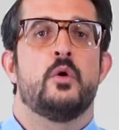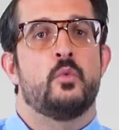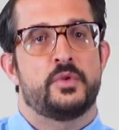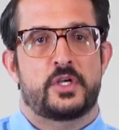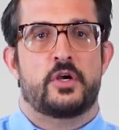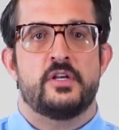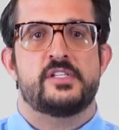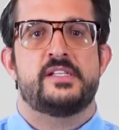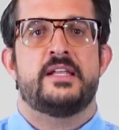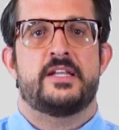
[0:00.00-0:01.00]
With the current
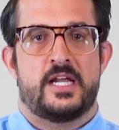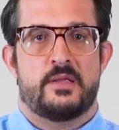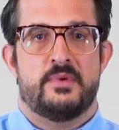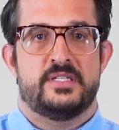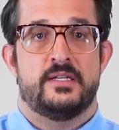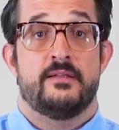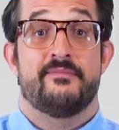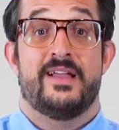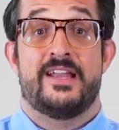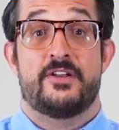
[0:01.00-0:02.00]
state documented
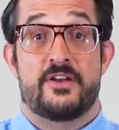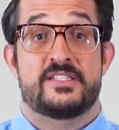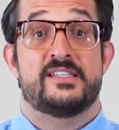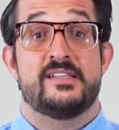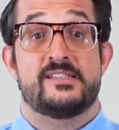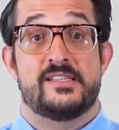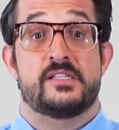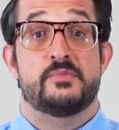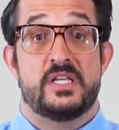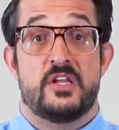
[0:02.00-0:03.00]
and your existing
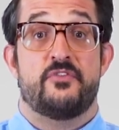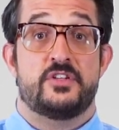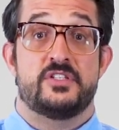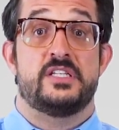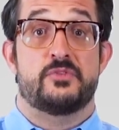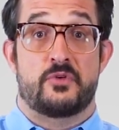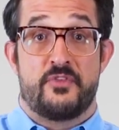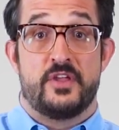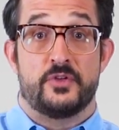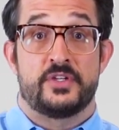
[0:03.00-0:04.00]
system's inefficiencies
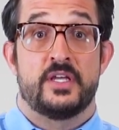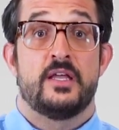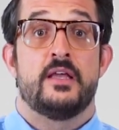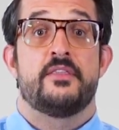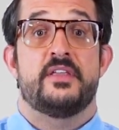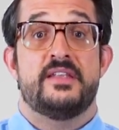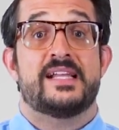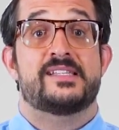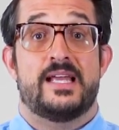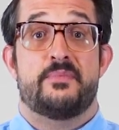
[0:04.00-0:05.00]
revealed, the
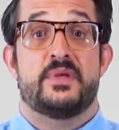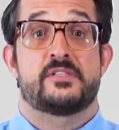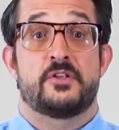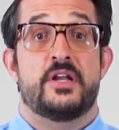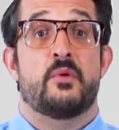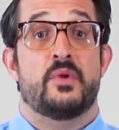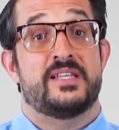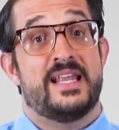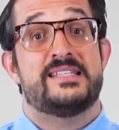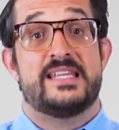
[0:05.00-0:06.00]
next step is learning what
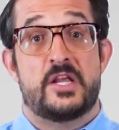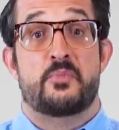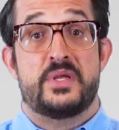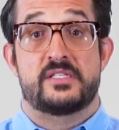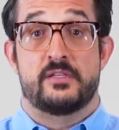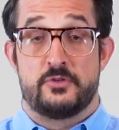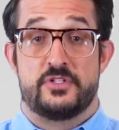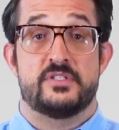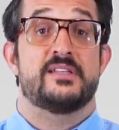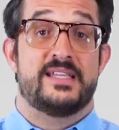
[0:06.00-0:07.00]
today's ERP
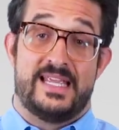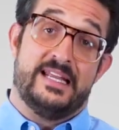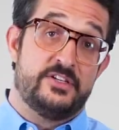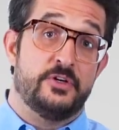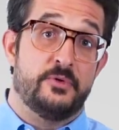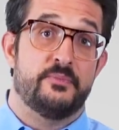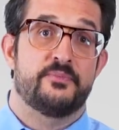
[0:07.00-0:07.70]
solutions can do.